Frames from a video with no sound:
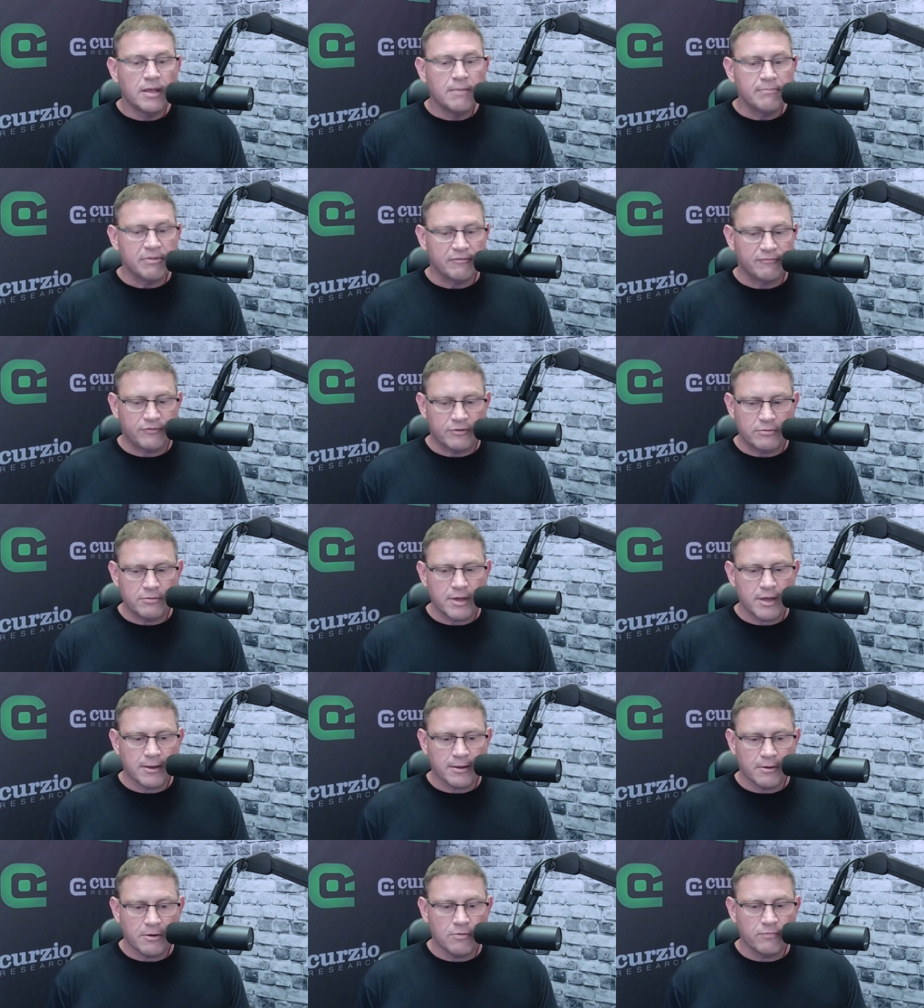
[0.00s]
But if you
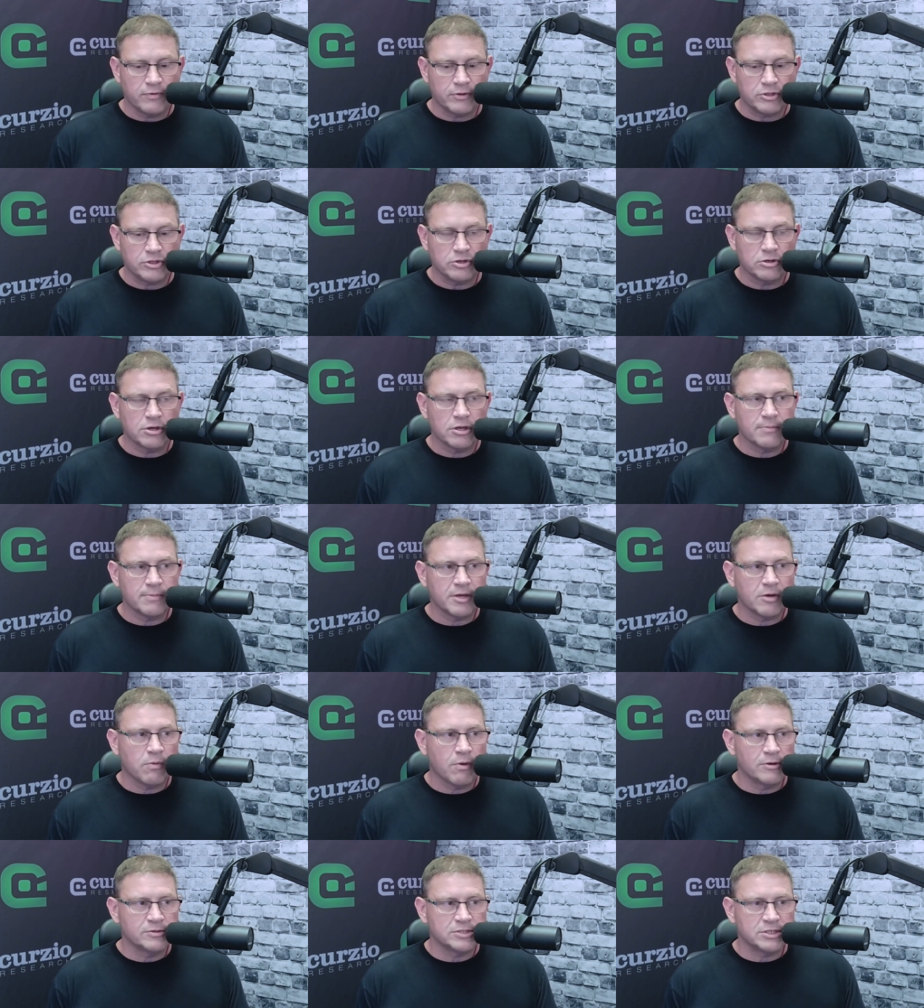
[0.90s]
get COVID, you're going to be
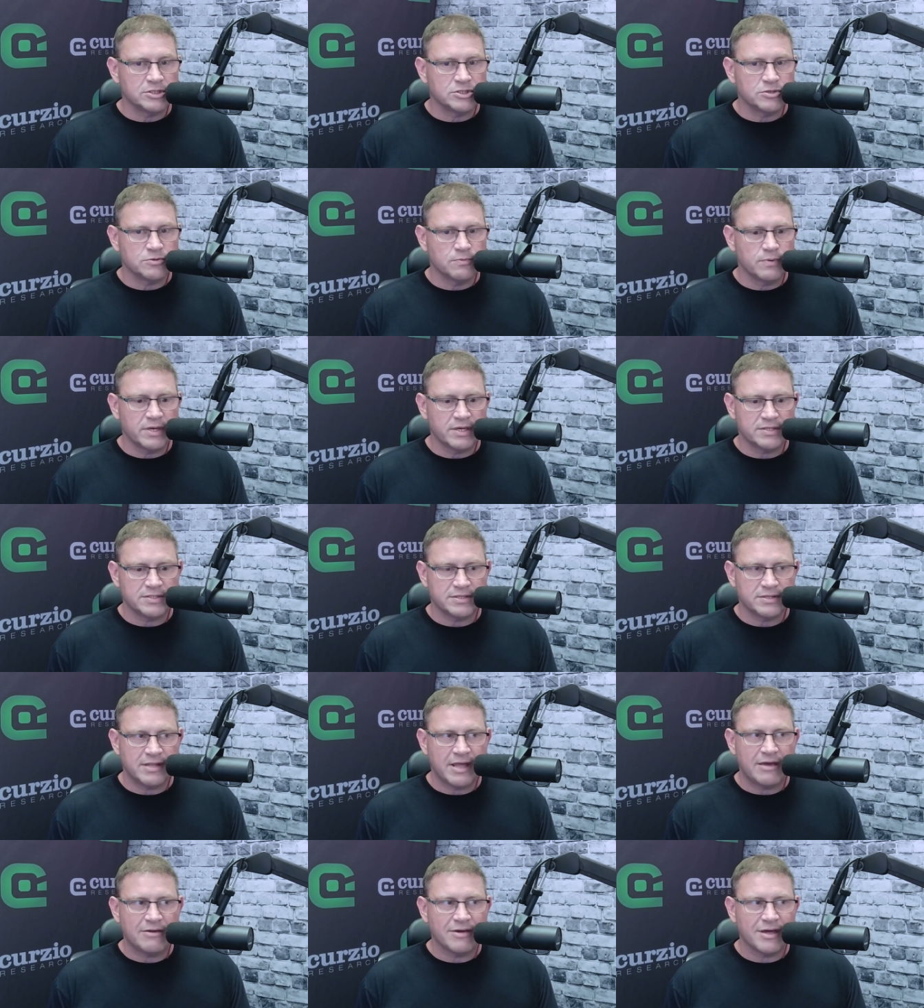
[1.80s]
quarantined two weeks.
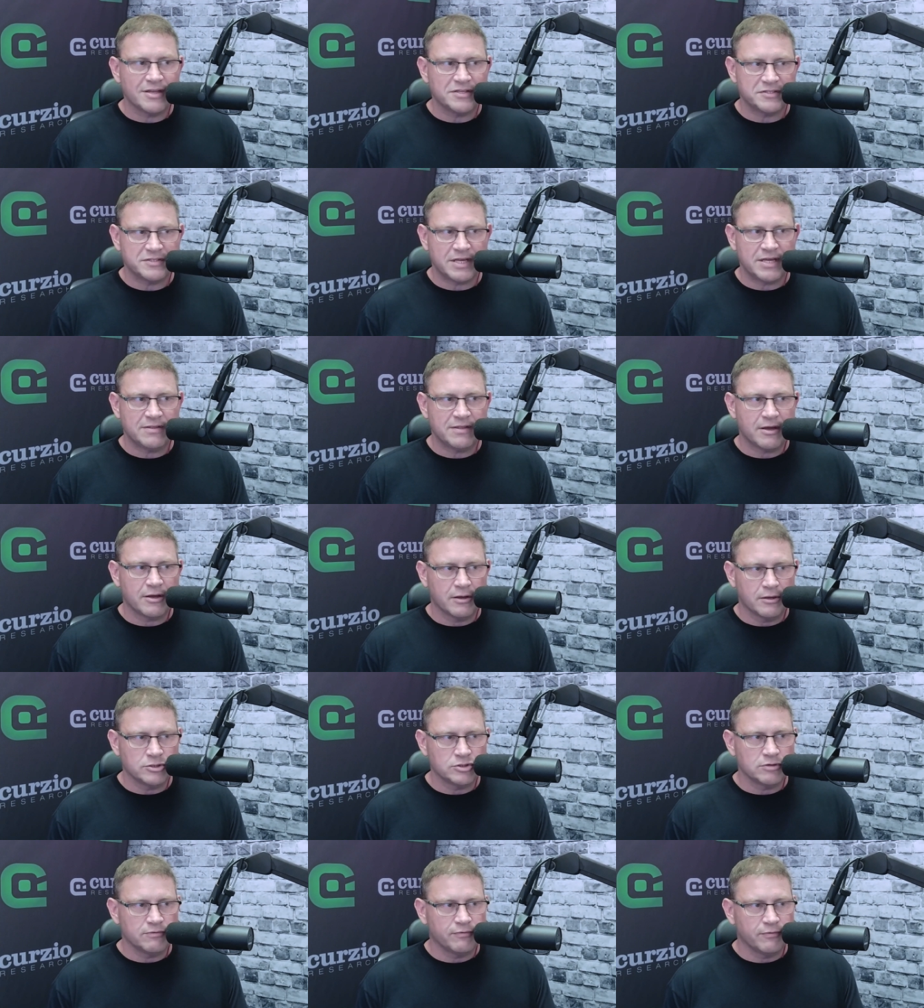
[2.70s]
Now you got to stay in that
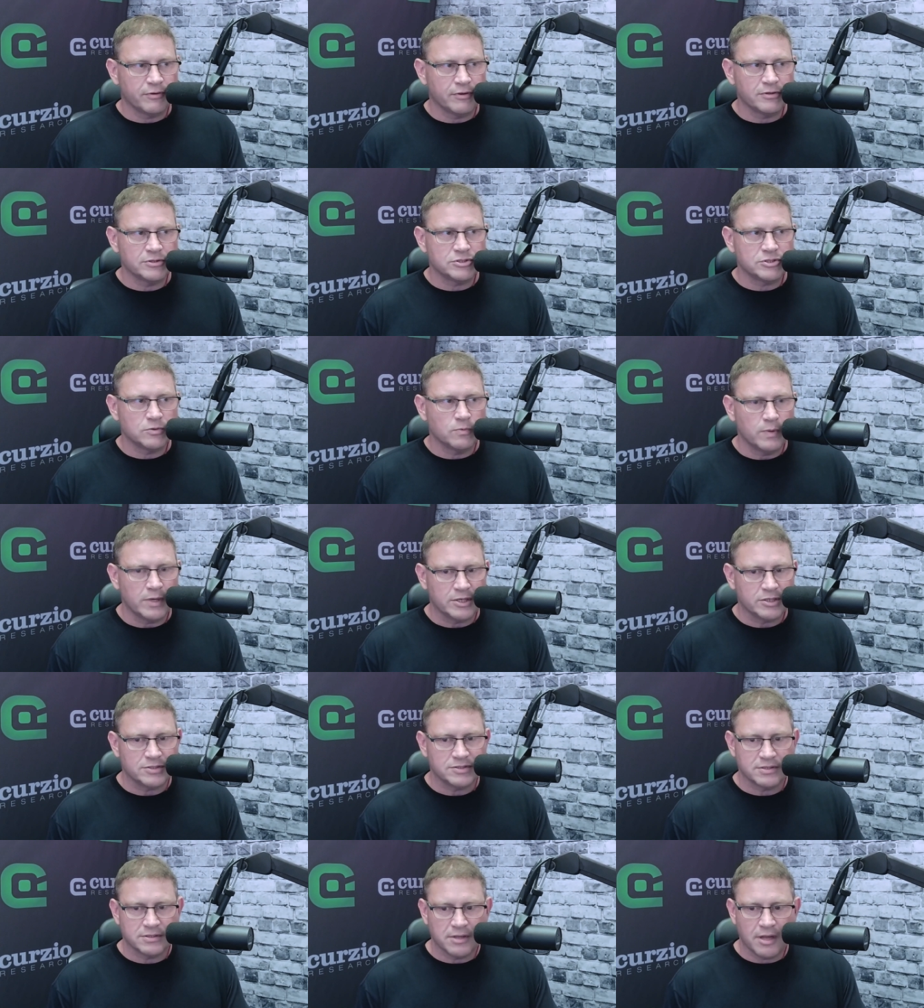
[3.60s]
country for another two
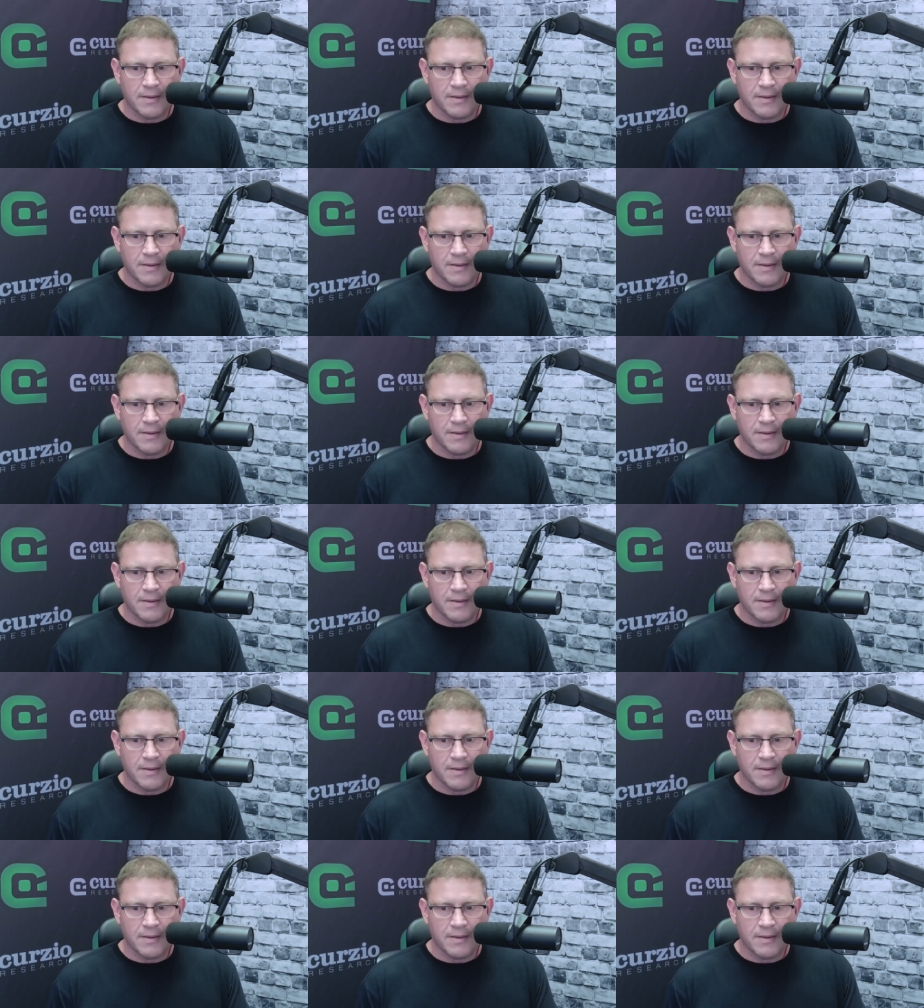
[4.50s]
weeks.